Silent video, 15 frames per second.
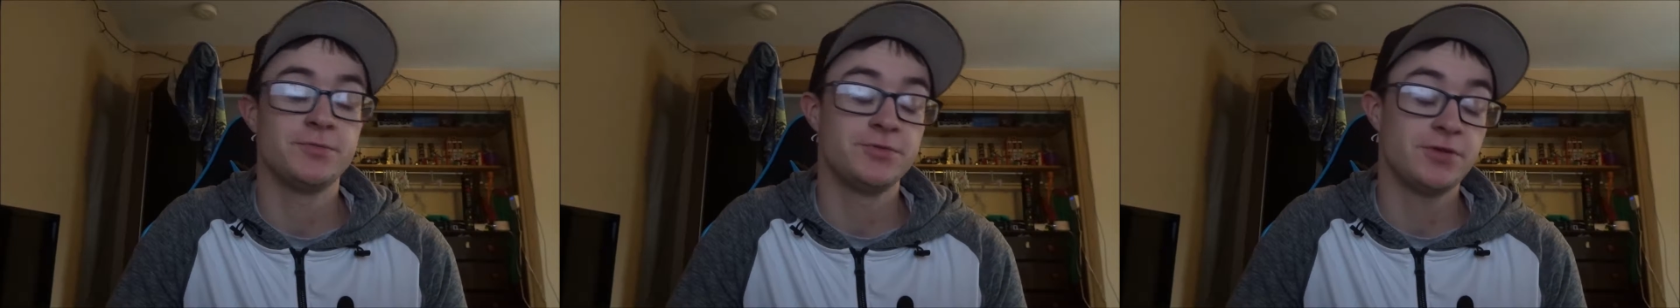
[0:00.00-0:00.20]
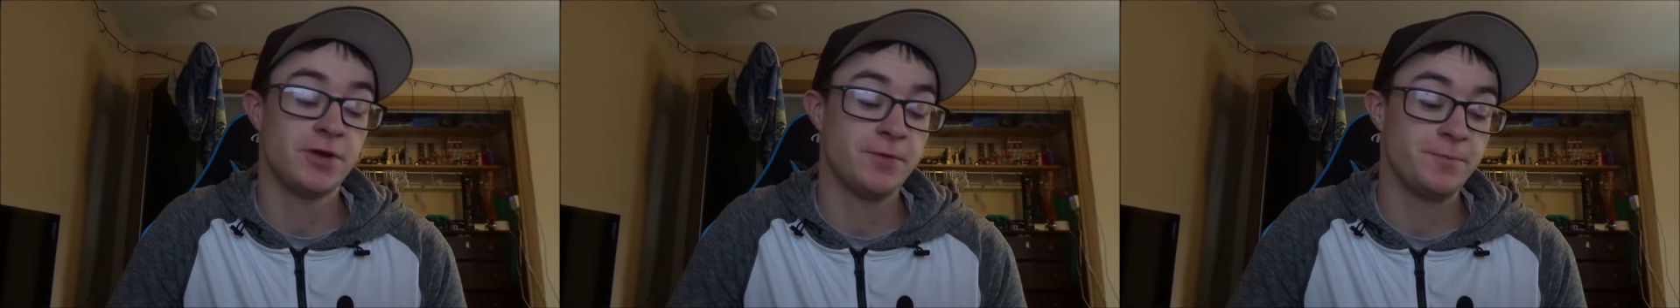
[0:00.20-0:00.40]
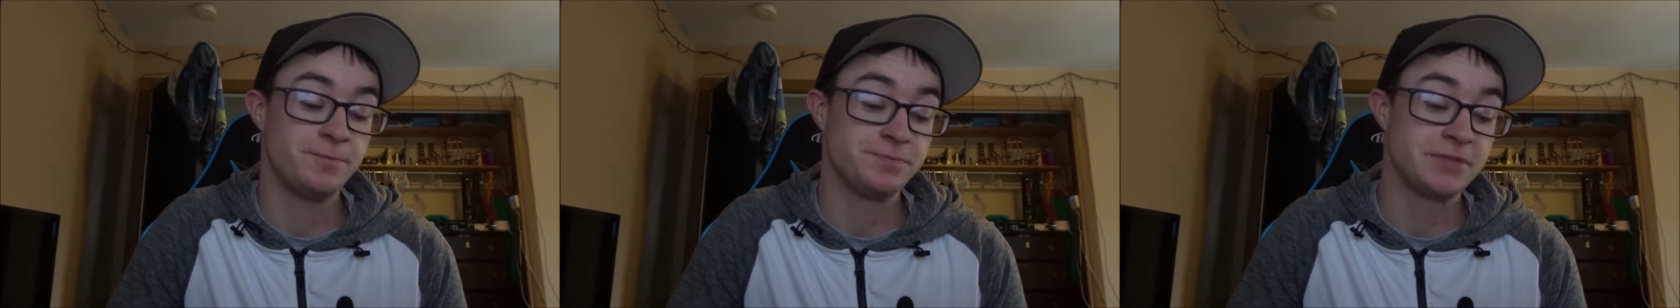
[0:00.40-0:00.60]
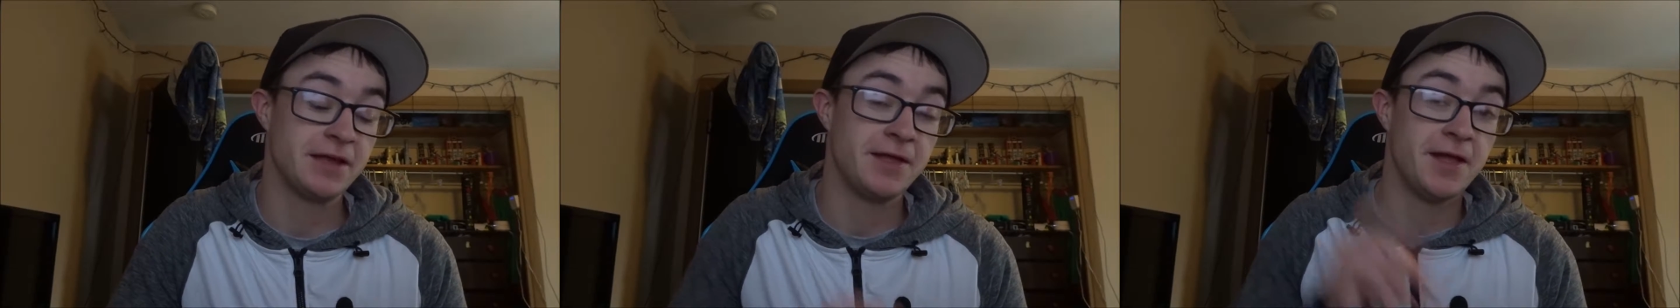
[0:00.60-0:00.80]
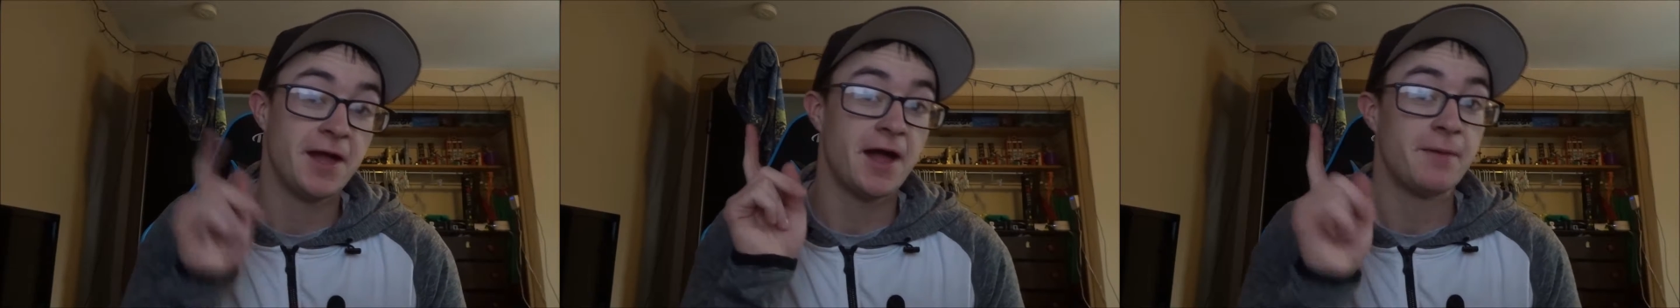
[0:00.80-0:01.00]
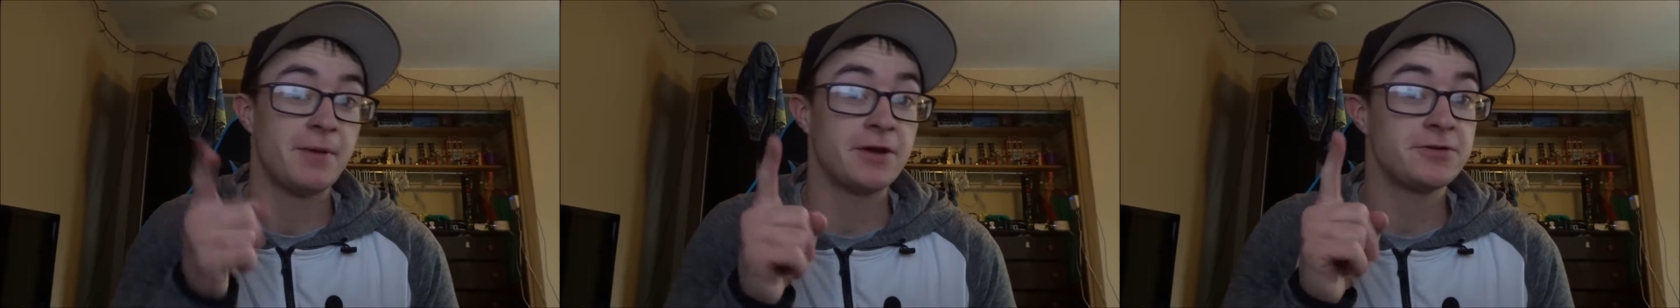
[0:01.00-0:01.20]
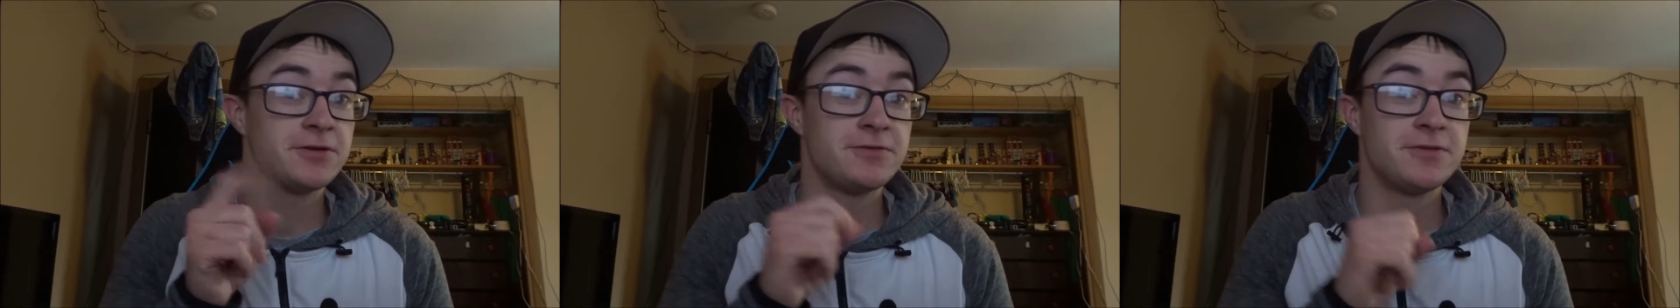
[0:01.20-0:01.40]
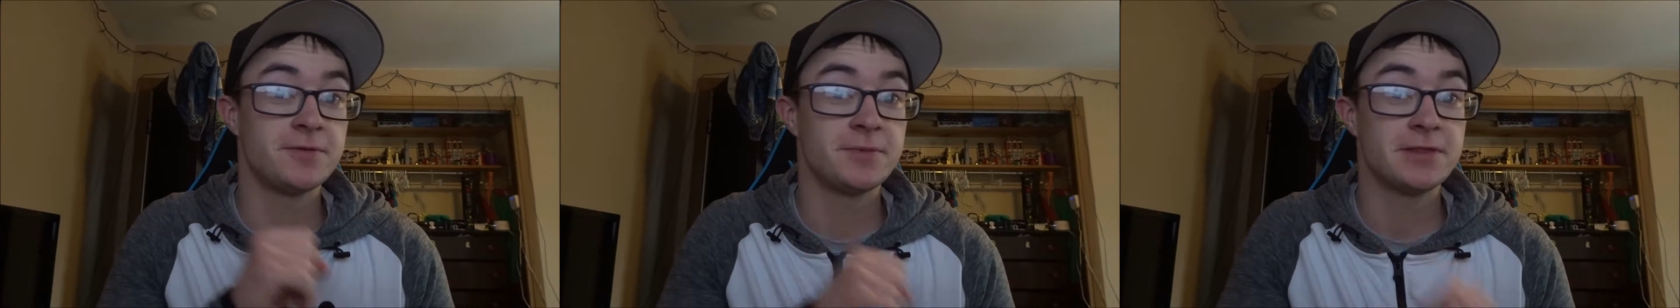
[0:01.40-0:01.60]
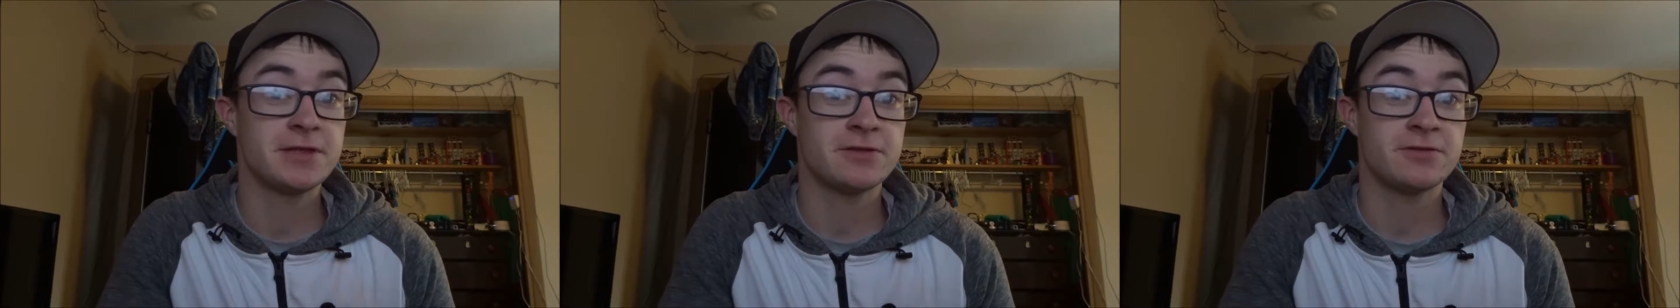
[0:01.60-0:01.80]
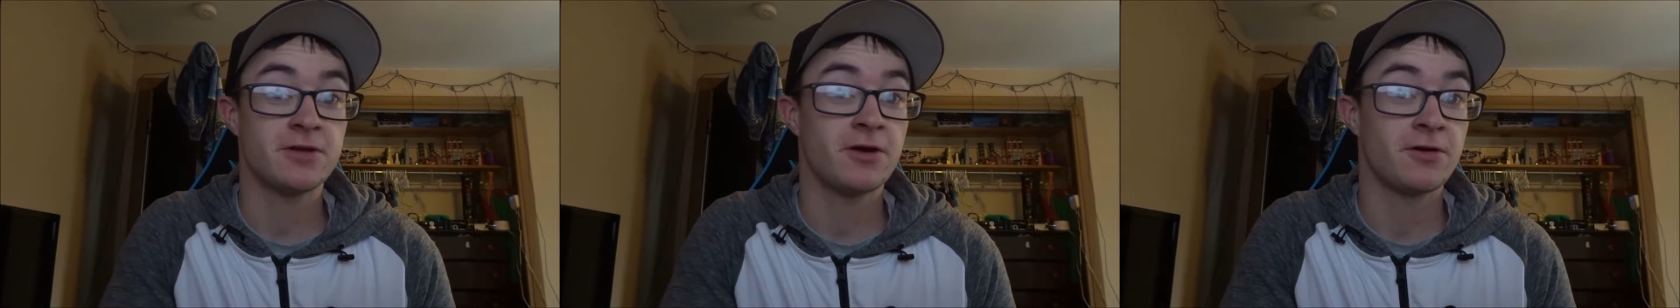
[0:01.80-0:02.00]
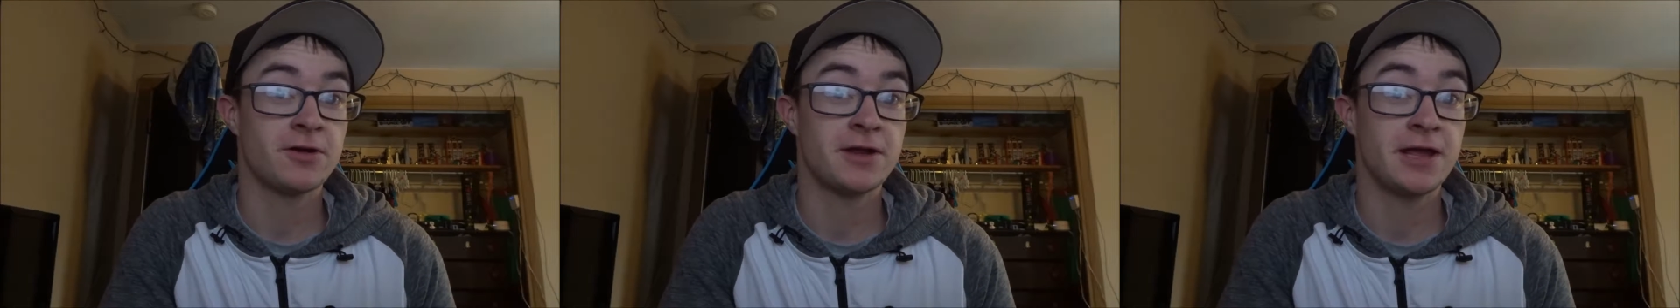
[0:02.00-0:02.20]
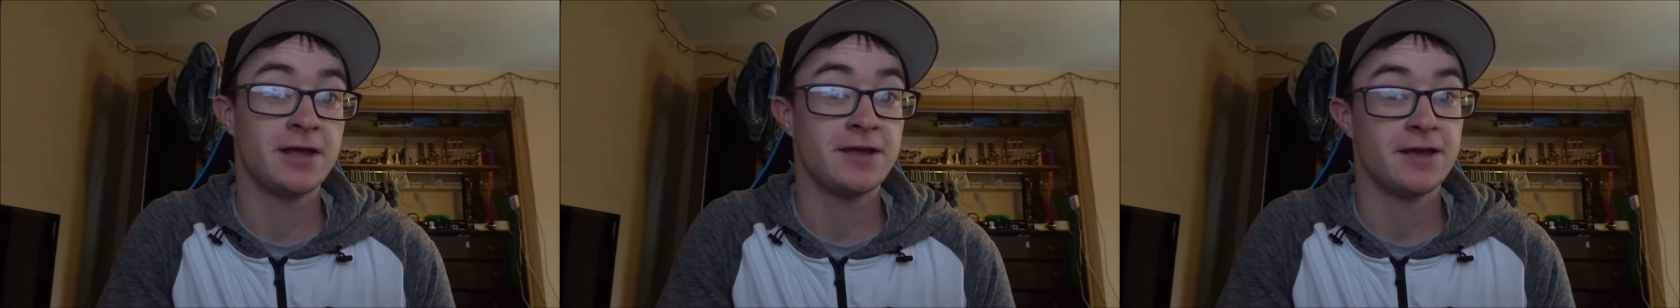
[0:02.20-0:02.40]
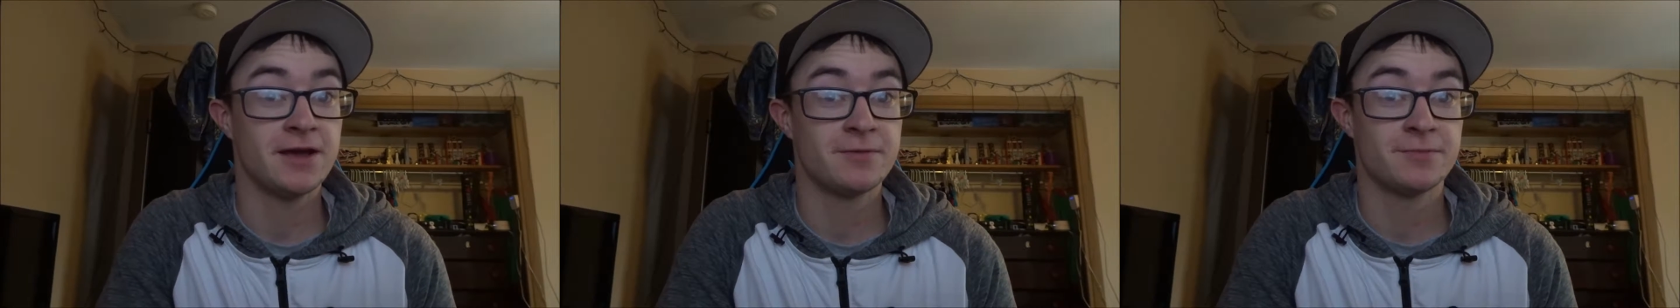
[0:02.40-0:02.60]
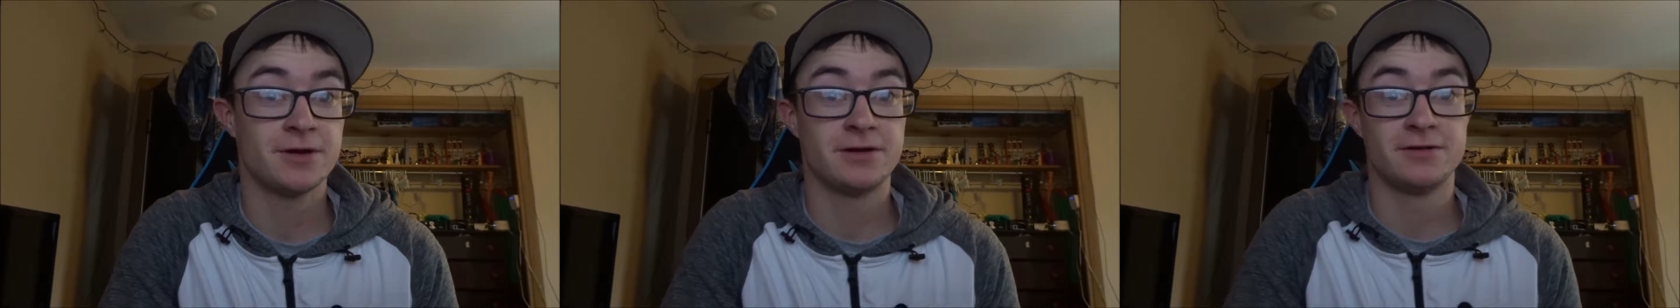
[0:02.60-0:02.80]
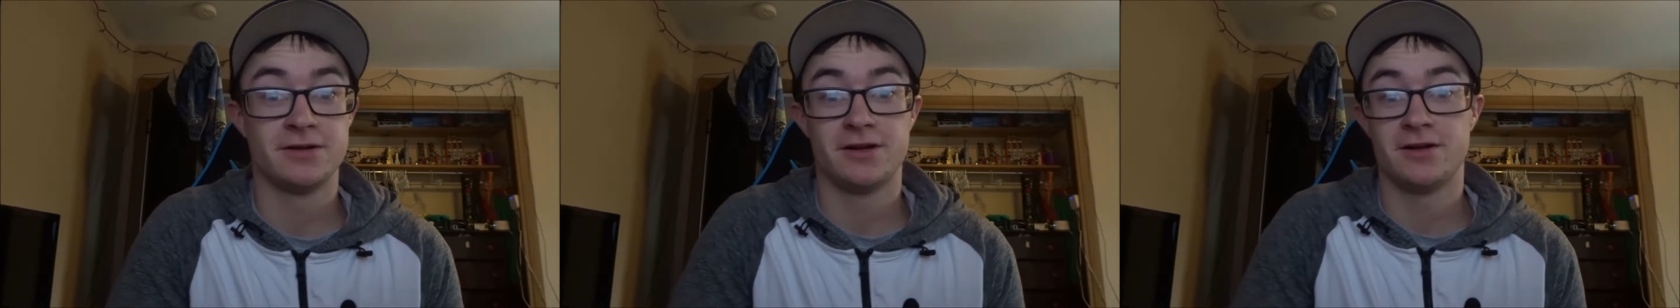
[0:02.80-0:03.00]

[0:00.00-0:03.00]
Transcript: So, I'm actually filming this on a camera,